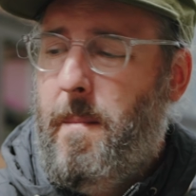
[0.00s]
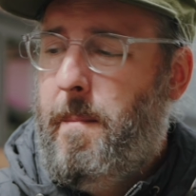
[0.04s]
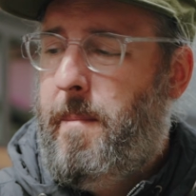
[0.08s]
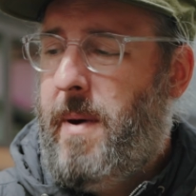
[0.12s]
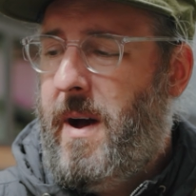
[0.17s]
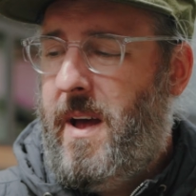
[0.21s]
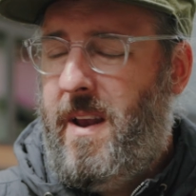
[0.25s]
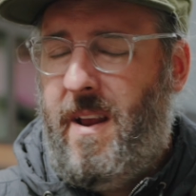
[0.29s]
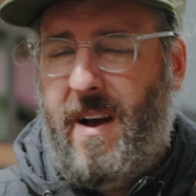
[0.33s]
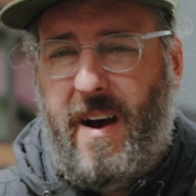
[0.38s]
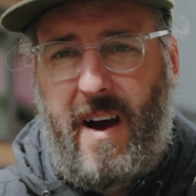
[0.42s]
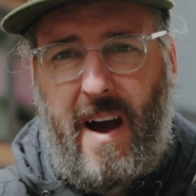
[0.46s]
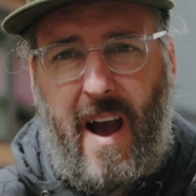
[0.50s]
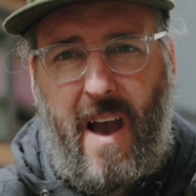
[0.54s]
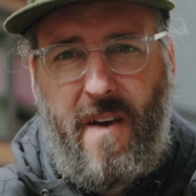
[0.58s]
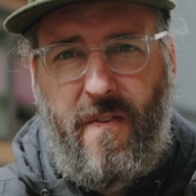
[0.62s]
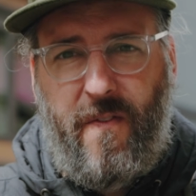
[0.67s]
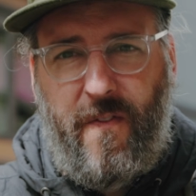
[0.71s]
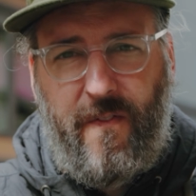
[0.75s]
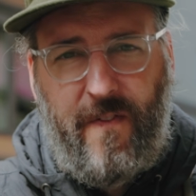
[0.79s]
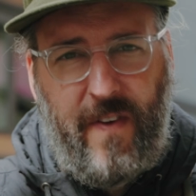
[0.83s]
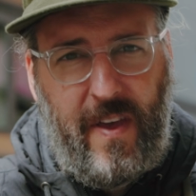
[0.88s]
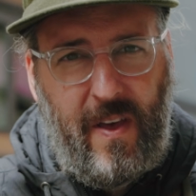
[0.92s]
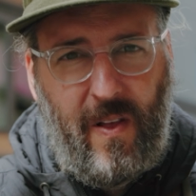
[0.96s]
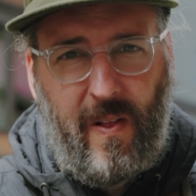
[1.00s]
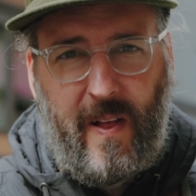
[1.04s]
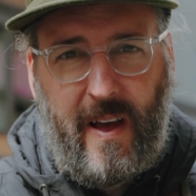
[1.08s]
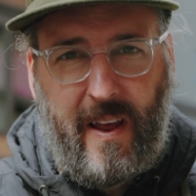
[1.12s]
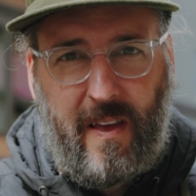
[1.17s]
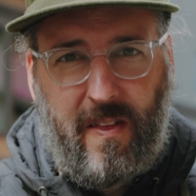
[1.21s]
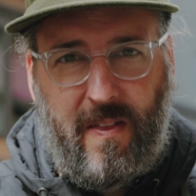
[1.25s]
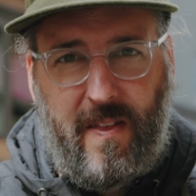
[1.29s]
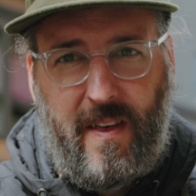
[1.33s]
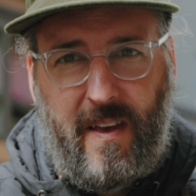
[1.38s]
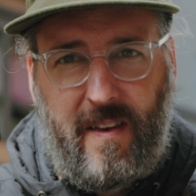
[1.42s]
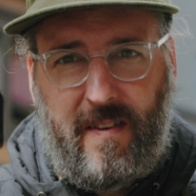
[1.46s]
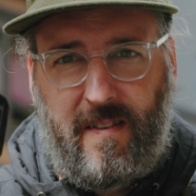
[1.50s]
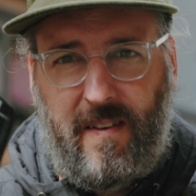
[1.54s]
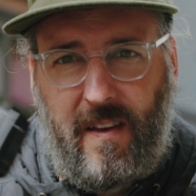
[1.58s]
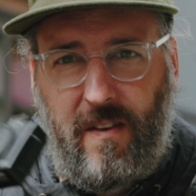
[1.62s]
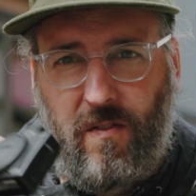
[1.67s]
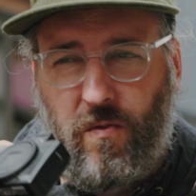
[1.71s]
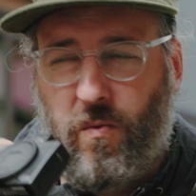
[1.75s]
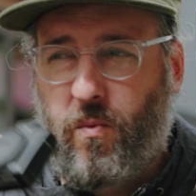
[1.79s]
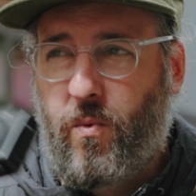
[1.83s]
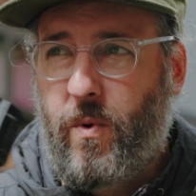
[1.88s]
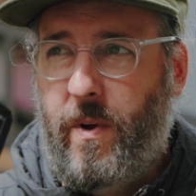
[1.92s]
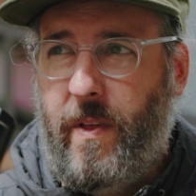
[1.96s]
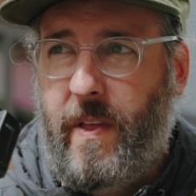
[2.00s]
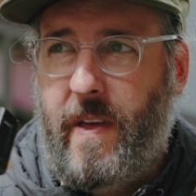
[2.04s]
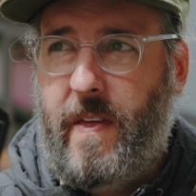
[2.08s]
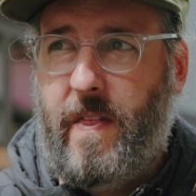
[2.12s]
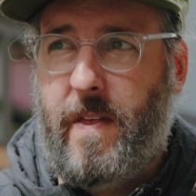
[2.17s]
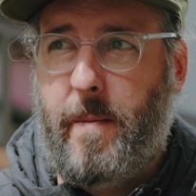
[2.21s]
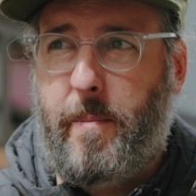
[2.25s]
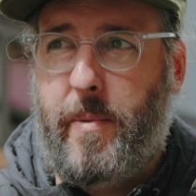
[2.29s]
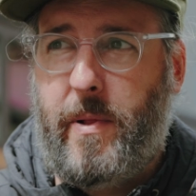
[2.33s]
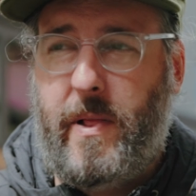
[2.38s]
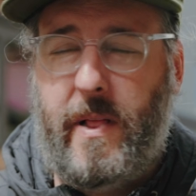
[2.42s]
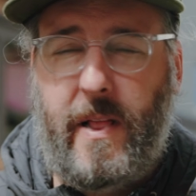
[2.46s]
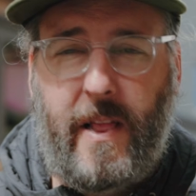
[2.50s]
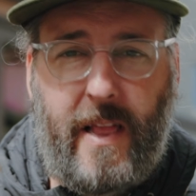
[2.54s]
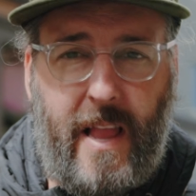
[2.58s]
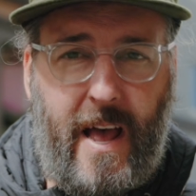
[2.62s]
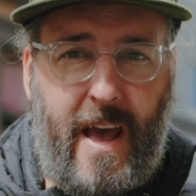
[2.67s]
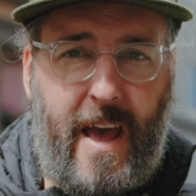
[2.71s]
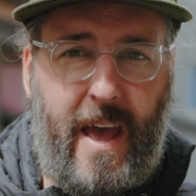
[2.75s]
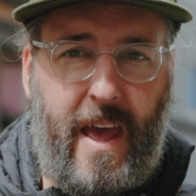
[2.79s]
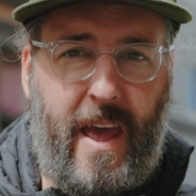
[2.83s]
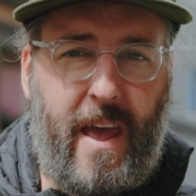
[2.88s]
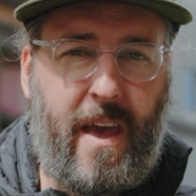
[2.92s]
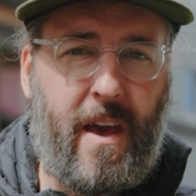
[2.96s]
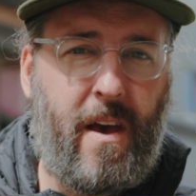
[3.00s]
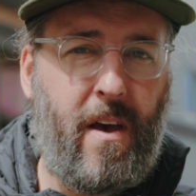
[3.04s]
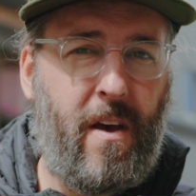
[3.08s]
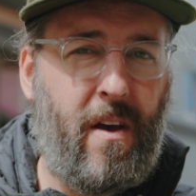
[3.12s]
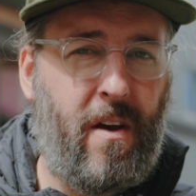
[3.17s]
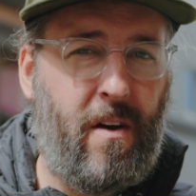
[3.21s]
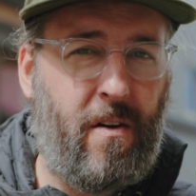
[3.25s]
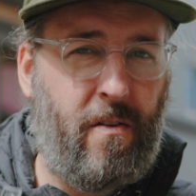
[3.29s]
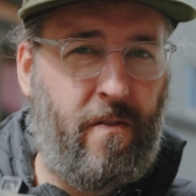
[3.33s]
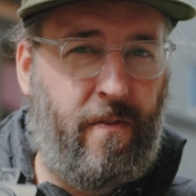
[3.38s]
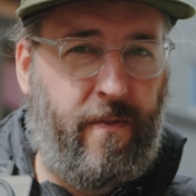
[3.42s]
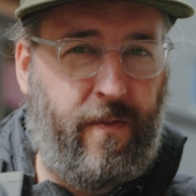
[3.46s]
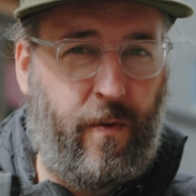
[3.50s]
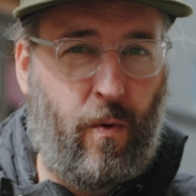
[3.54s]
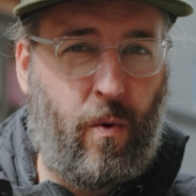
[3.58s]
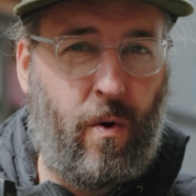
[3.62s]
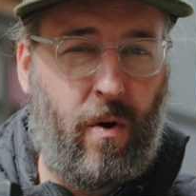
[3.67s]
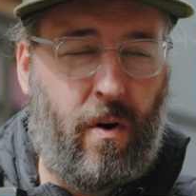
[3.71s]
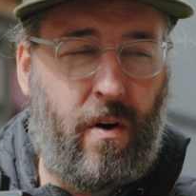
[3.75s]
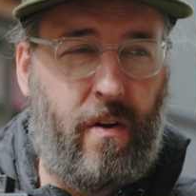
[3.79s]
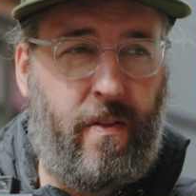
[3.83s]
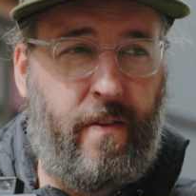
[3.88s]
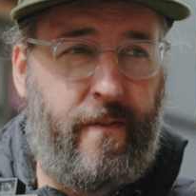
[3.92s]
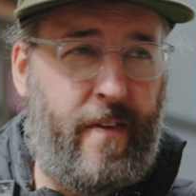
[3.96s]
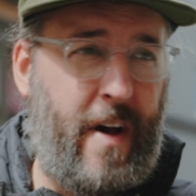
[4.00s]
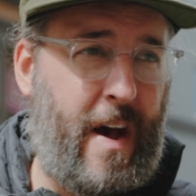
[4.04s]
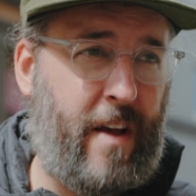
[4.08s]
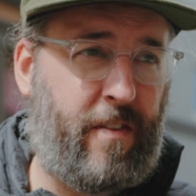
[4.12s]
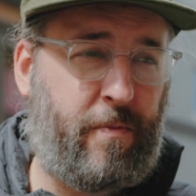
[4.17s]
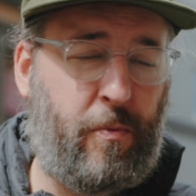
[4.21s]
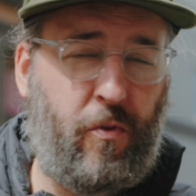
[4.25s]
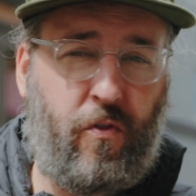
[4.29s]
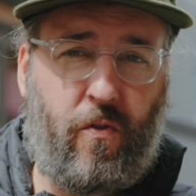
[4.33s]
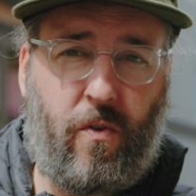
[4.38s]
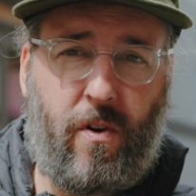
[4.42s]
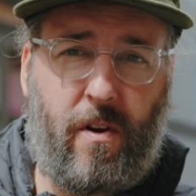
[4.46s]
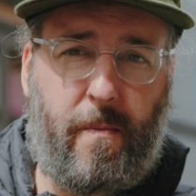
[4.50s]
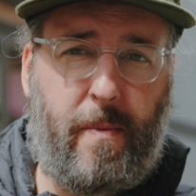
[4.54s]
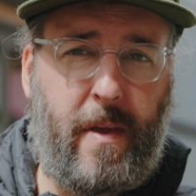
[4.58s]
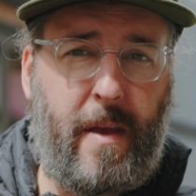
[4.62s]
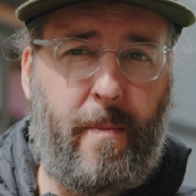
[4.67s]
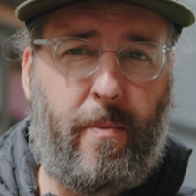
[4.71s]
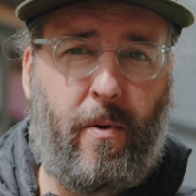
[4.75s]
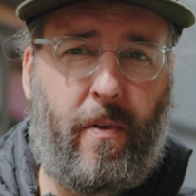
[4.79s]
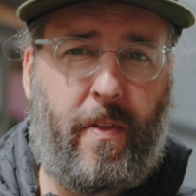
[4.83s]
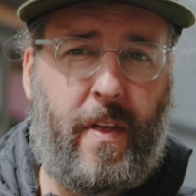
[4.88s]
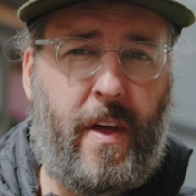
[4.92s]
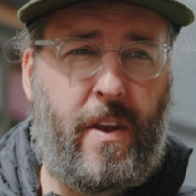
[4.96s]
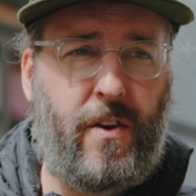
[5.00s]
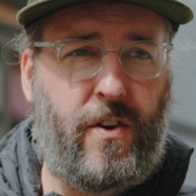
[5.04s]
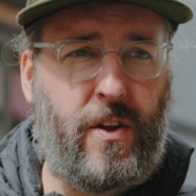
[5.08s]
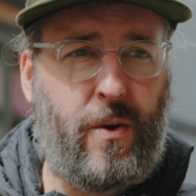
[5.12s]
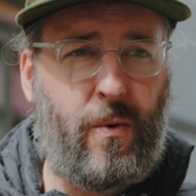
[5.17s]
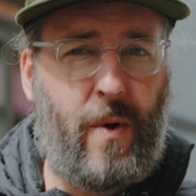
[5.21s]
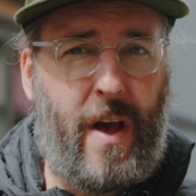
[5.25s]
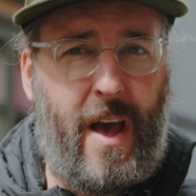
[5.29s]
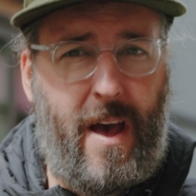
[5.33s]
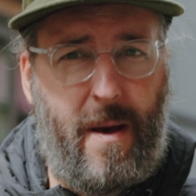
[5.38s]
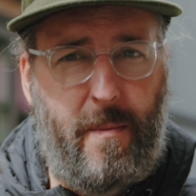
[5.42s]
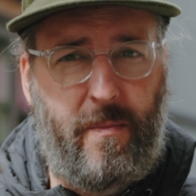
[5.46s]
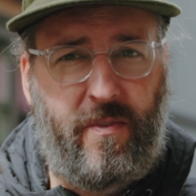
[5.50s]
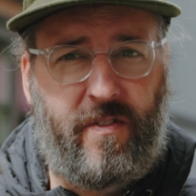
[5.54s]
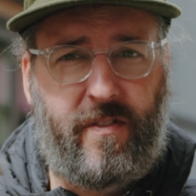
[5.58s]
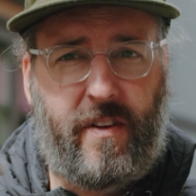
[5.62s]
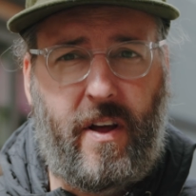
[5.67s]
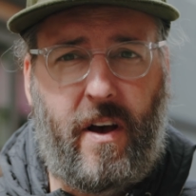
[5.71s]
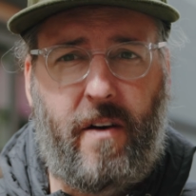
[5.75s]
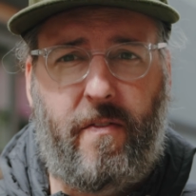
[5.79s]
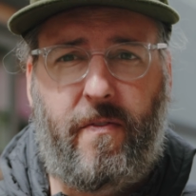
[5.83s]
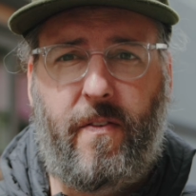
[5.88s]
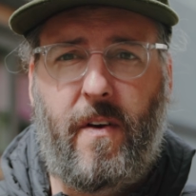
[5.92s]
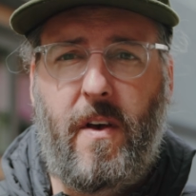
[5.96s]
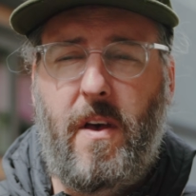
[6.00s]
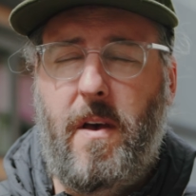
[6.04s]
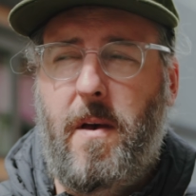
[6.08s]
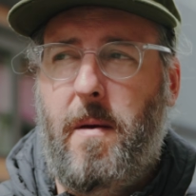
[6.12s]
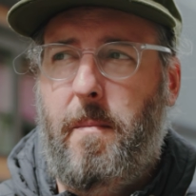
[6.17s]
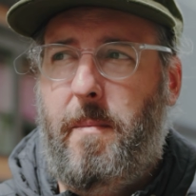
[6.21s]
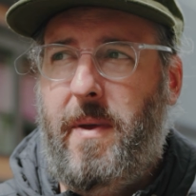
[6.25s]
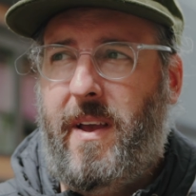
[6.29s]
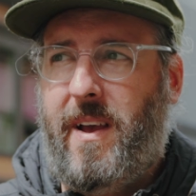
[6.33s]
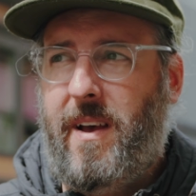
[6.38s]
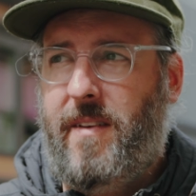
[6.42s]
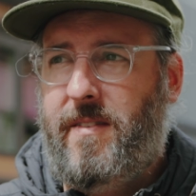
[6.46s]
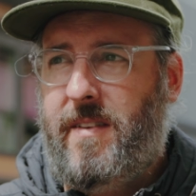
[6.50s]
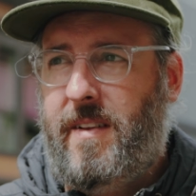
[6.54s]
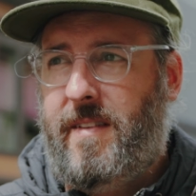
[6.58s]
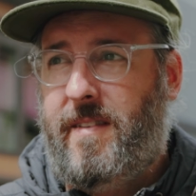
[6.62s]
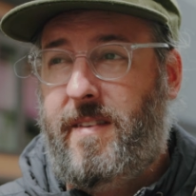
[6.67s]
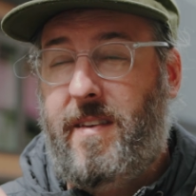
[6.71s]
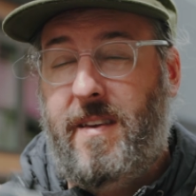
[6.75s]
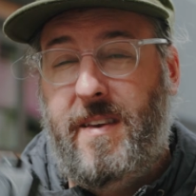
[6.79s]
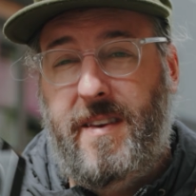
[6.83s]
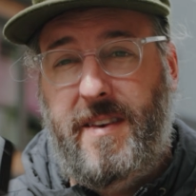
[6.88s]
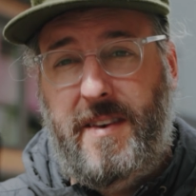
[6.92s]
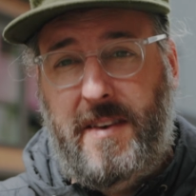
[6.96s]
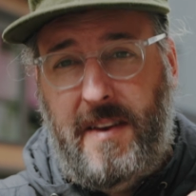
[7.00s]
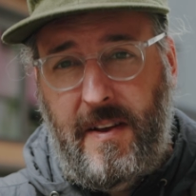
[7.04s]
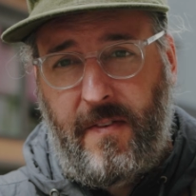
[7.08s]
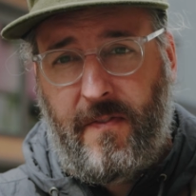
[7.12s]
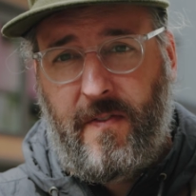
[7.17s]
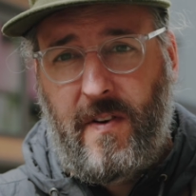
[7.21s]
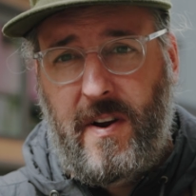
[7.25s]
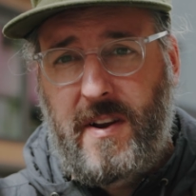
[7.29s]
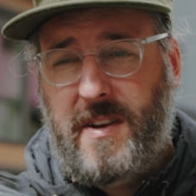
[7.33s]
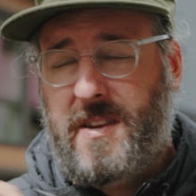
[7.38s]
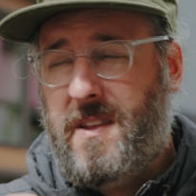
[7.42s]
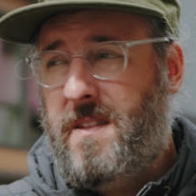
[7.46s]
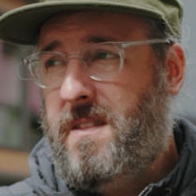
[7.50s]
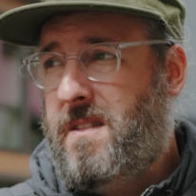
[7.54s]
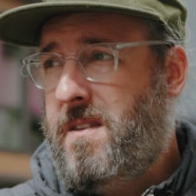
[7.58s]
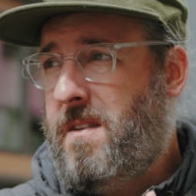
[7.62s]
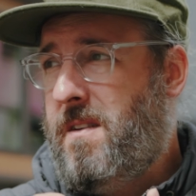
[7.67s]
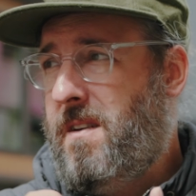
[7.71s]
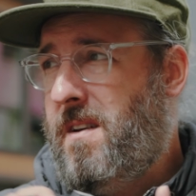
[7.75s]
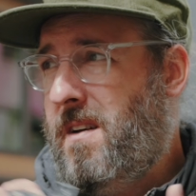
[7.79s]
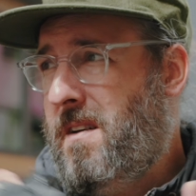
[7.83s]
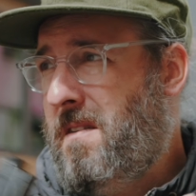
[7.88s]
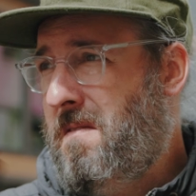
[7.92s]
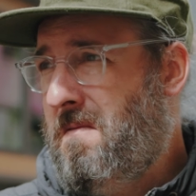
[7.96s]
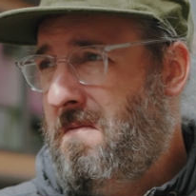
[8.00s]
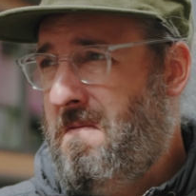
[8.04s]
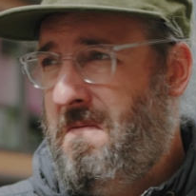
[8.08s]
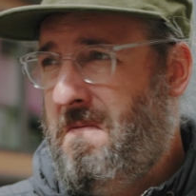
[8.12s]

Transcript: but I feel like this is really the play for the vast majority of people that do M stuff, because it's different, the